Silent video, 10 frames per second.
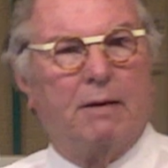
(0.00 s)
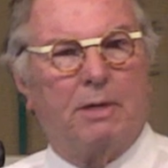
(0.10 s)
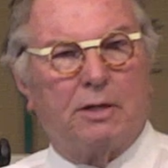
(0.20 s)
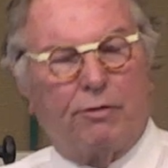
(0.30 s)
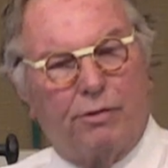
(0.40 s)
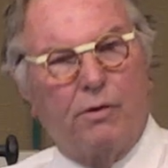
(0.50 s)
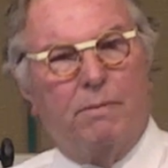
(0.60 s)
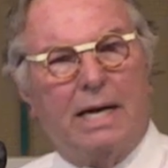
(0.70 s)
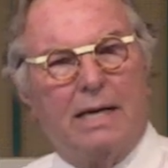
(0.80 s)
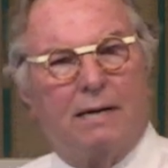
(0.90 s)
and the
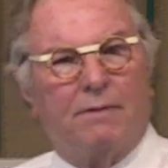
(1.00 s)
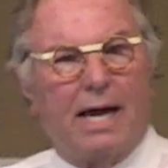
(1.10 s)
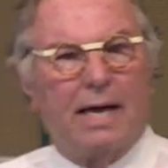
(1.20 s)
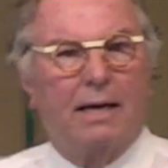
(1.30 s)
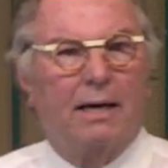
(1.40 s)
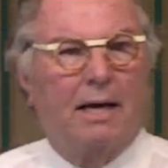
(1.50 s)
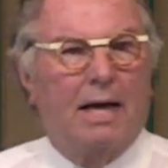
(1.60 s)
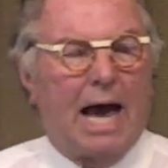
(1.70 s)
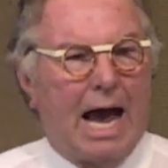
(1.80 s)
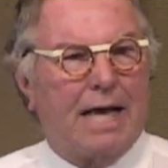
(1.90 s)
Thummim, and they
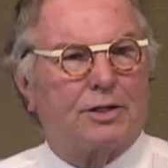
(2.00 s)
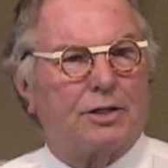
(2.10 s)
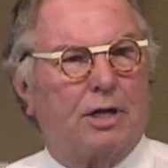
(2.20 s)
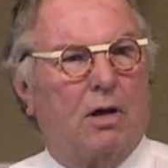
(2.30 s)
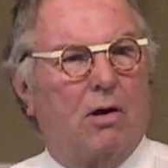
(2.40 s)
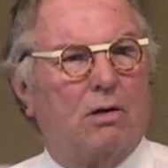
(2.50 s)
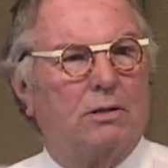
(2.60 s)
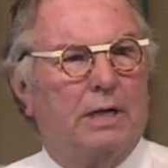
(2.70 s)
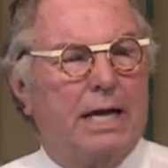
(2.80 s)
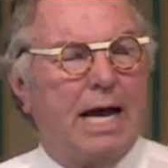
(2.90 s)
asked the
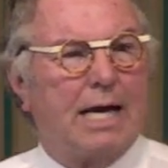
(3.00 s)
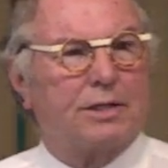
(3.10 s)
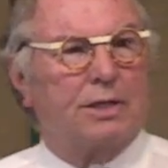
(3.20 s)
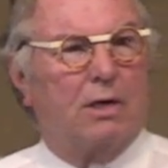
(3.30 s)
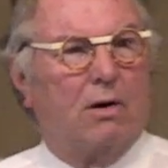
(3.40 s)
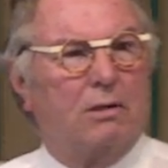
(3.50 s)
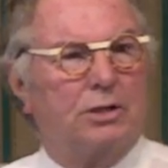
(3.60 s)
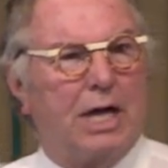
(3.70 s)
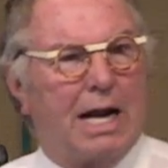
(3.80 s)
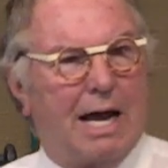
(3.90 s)
Lord, he asked the Lord,
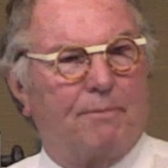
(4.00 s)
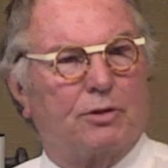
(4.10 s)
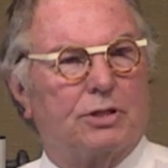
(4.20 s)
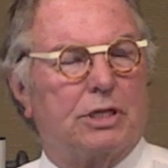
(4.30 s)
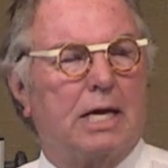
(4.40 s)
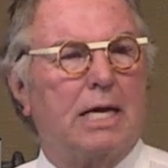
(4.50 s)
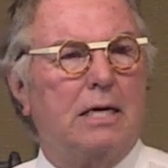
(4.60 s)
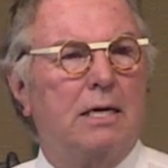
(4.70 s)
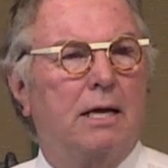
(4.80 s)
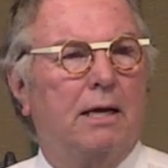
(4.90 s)
Shall I
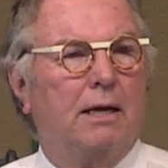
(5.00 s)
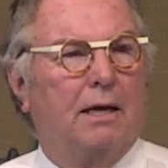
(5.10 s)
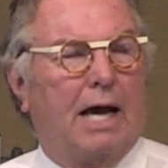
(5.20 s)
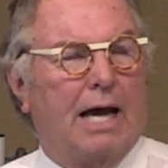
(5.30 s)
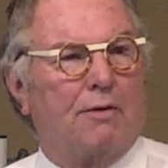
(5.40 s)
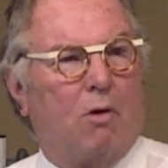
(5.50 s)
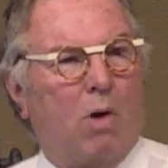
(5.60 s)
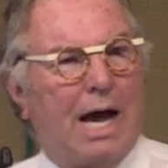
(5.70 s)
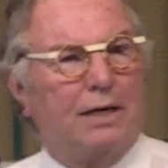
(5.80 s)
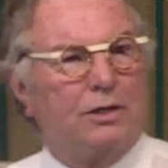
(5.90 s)
proceed? And the
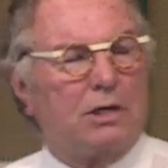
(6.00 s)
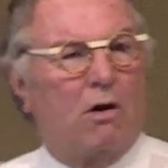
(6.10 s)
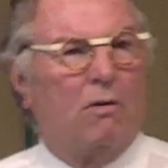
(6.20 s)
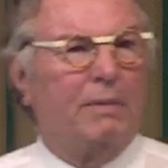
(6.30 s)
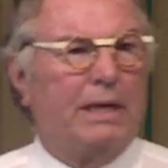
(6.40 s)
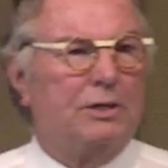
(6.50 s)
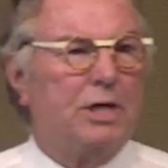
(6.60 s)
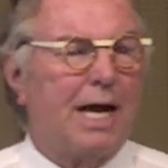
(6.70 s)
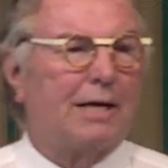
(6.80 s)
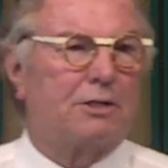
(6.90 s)
white stone means
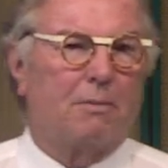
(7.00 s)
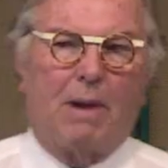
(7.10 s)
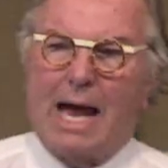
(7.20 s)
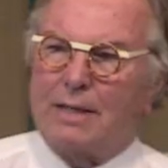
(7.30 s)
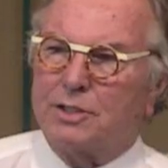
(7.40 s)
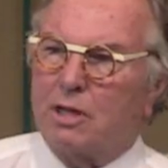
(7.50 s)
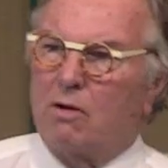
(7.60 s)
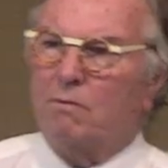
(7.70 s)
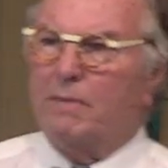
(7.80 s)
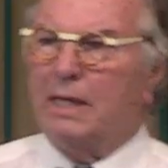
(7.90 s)
yes, the black
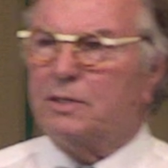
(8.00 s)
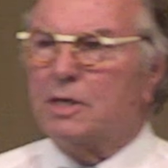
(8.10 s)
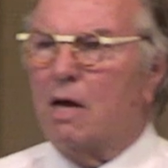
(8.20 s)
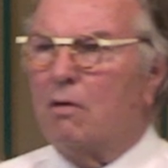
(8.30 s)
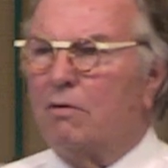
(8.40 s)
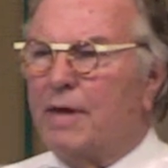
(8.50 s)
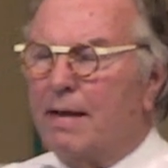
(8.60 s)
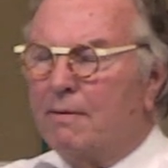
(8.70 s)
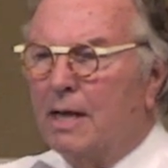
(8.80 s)
stone means no. They,